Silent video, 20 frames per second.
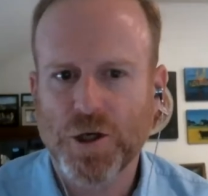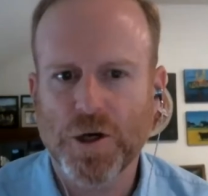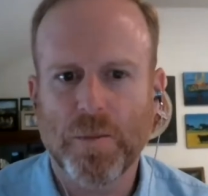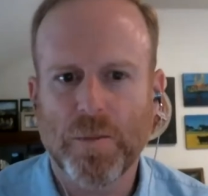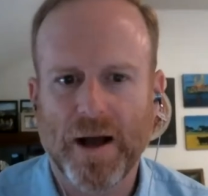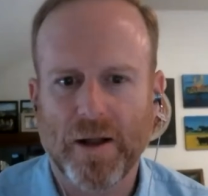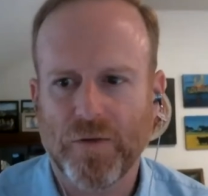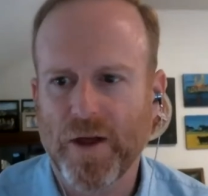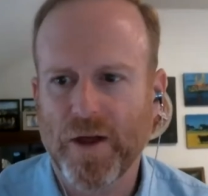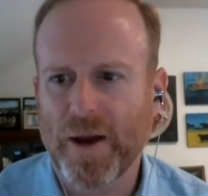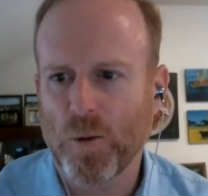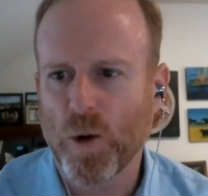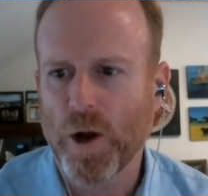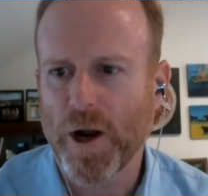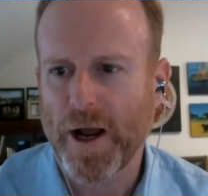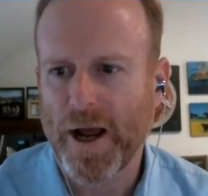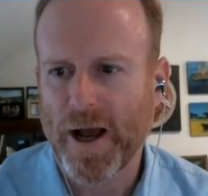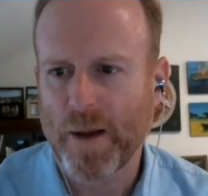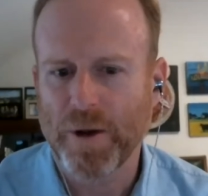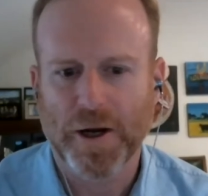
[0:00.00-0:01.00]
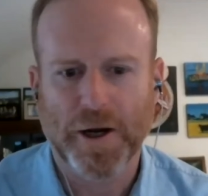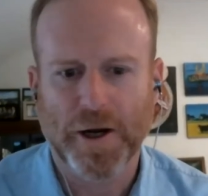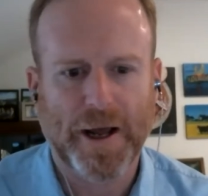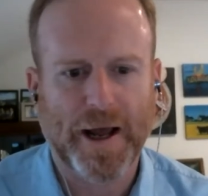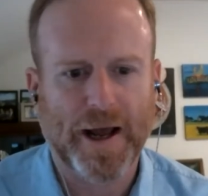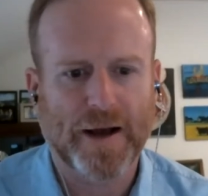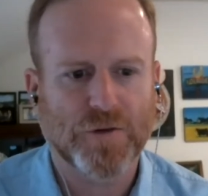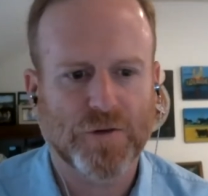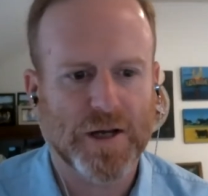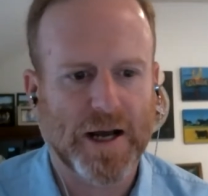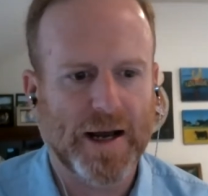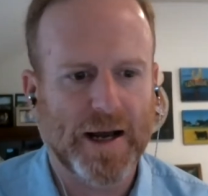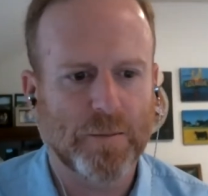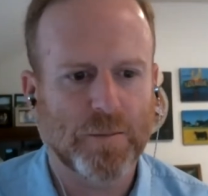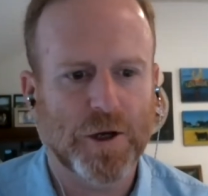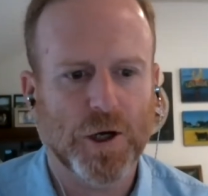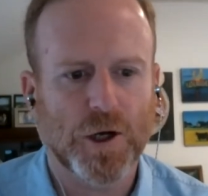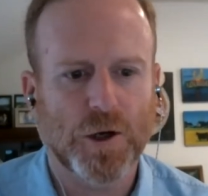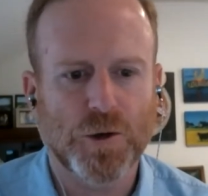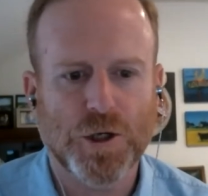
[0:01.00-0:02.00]
you about that, what happened at halftime,
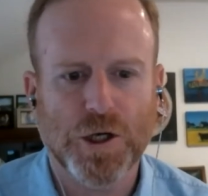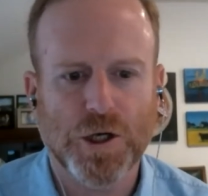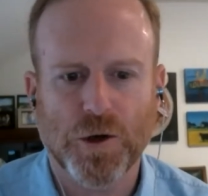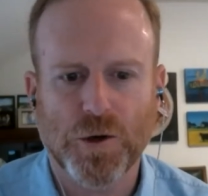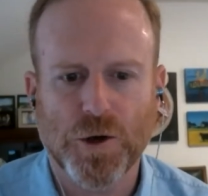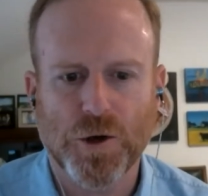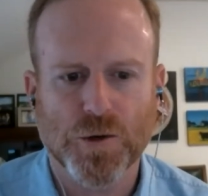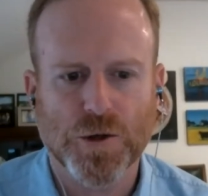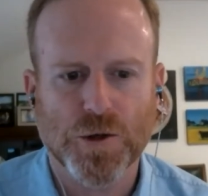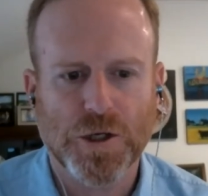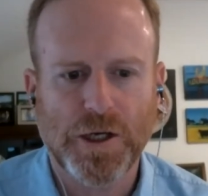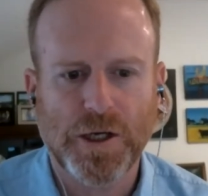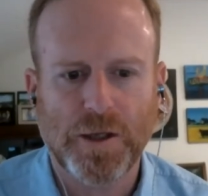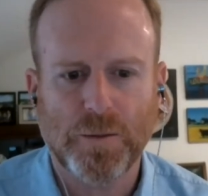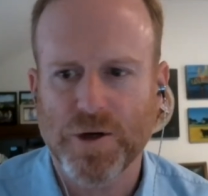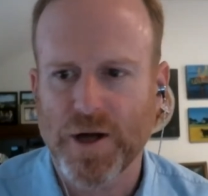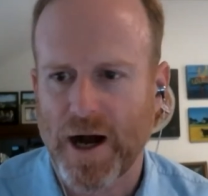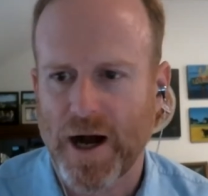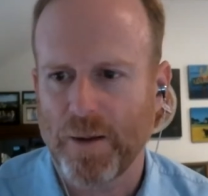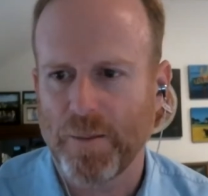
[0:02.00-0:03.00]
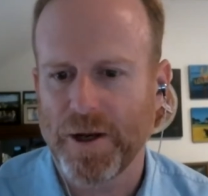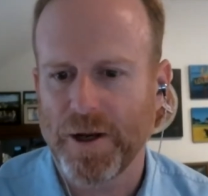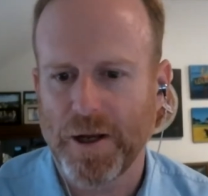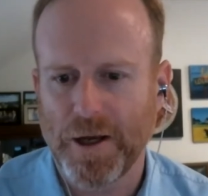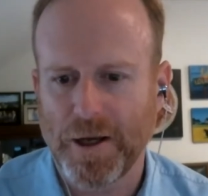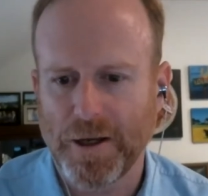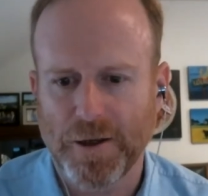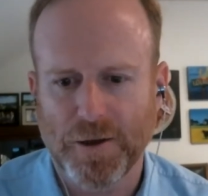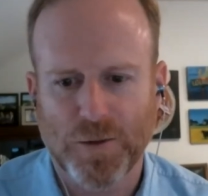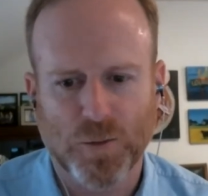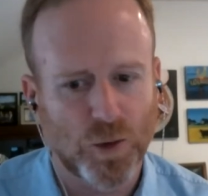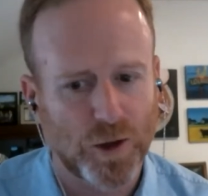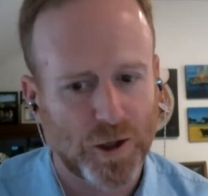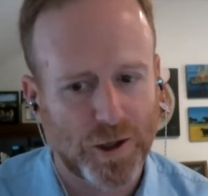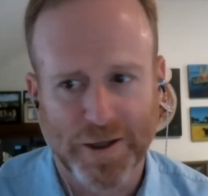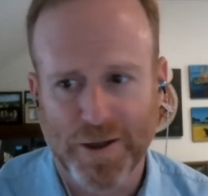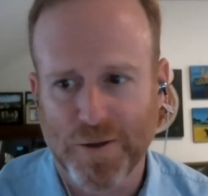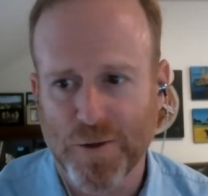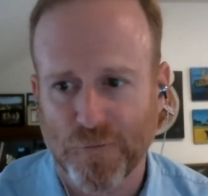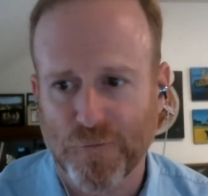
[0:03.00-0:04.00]
Coach. Your team dominated
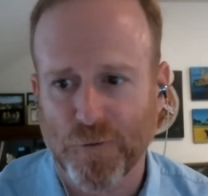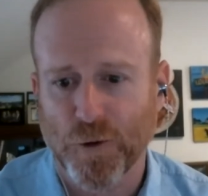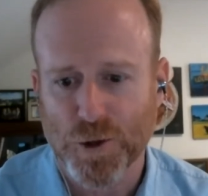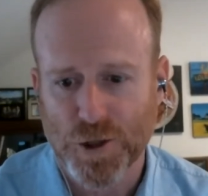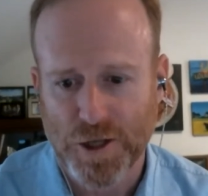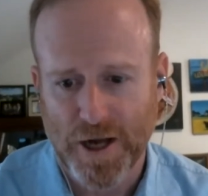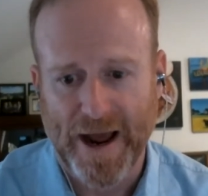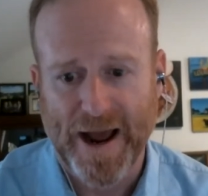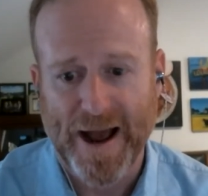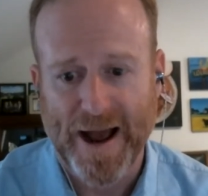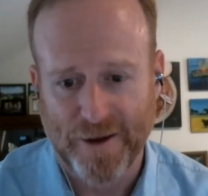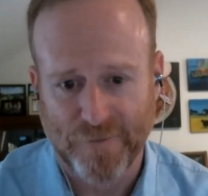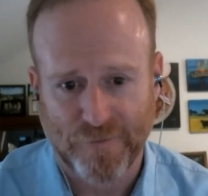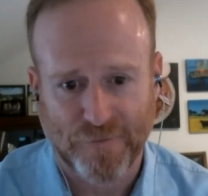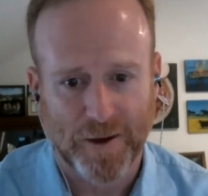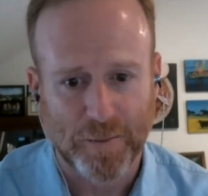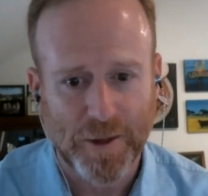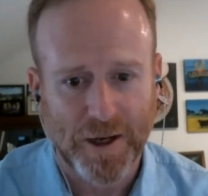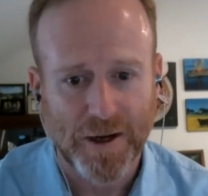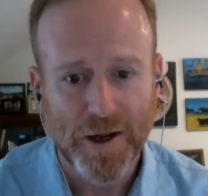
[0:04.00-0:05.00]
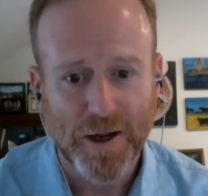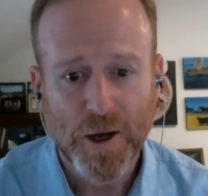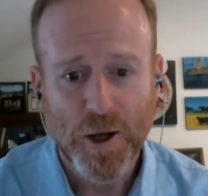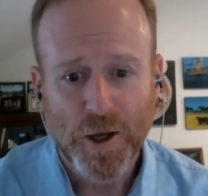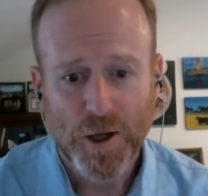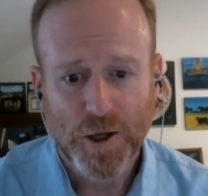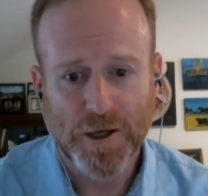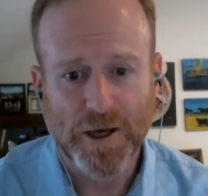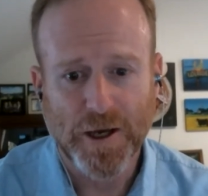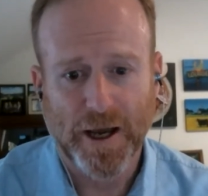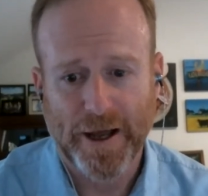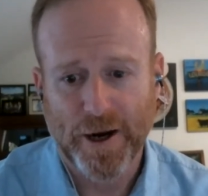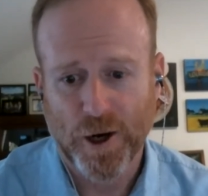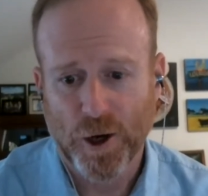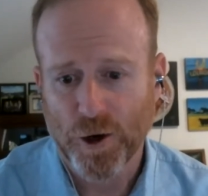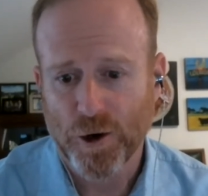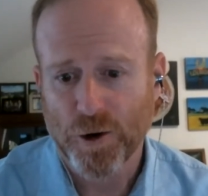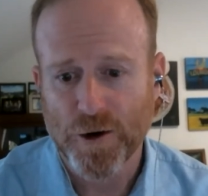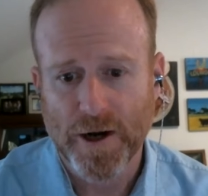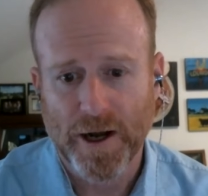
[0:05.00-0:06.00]
really the first half. I mean, you had
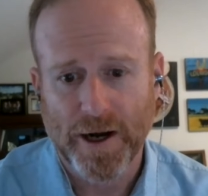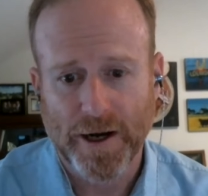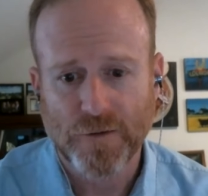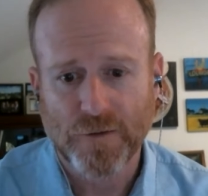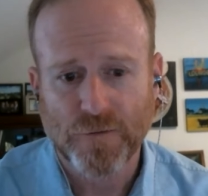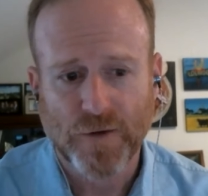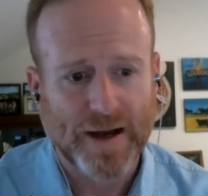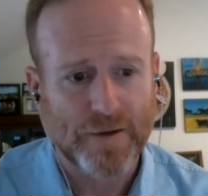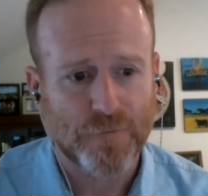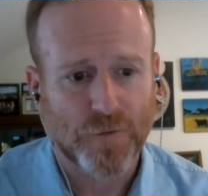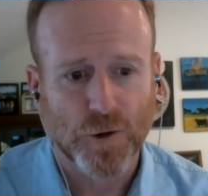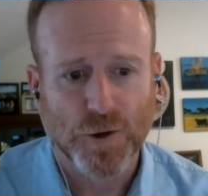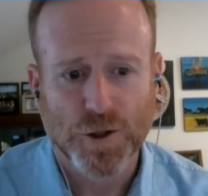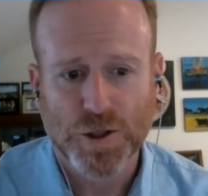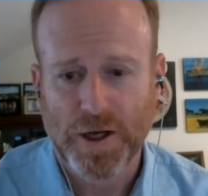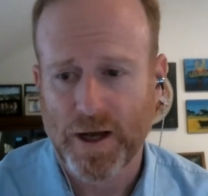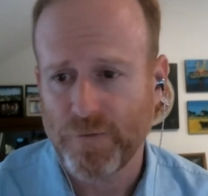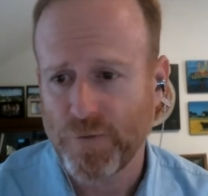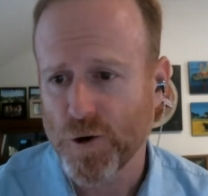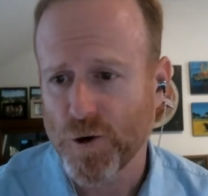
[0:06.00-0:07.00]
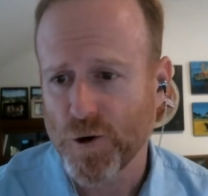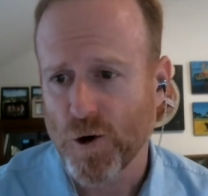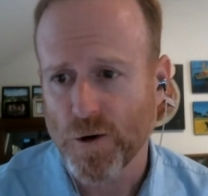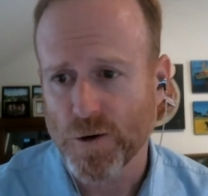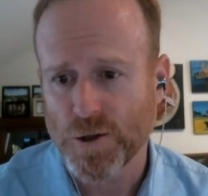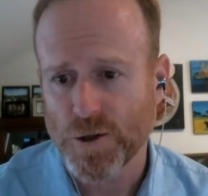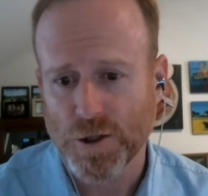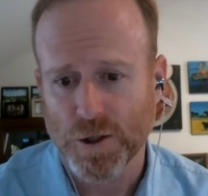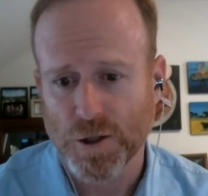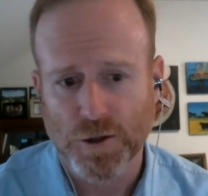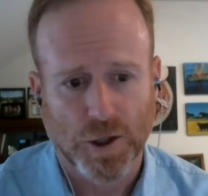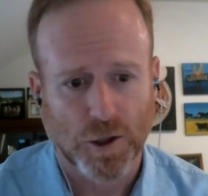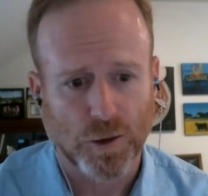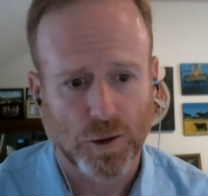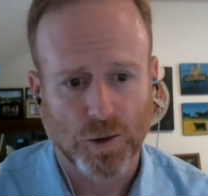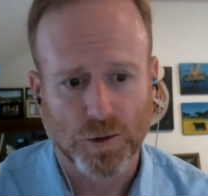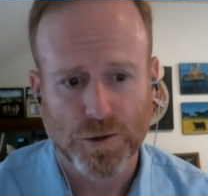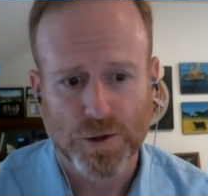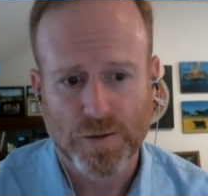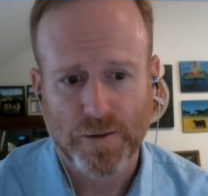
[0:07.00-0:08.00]
195 first half yards to
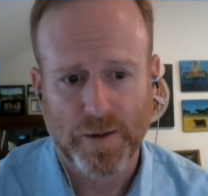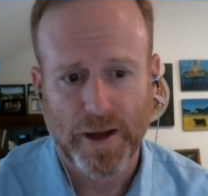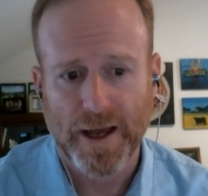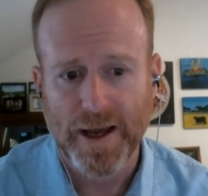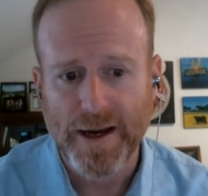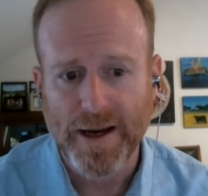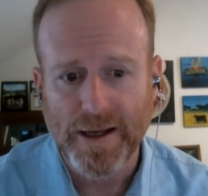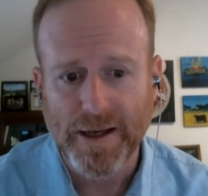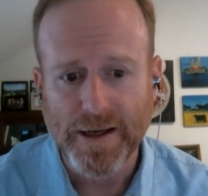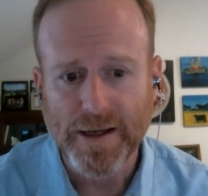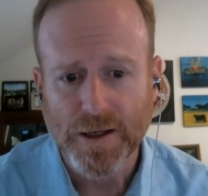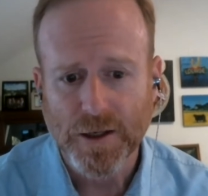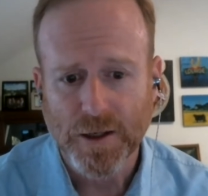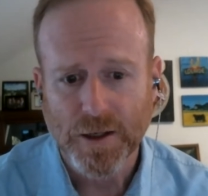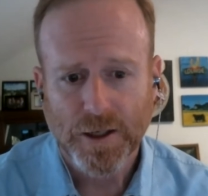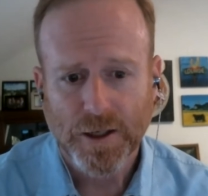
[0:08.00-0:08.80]
Tolar's 80.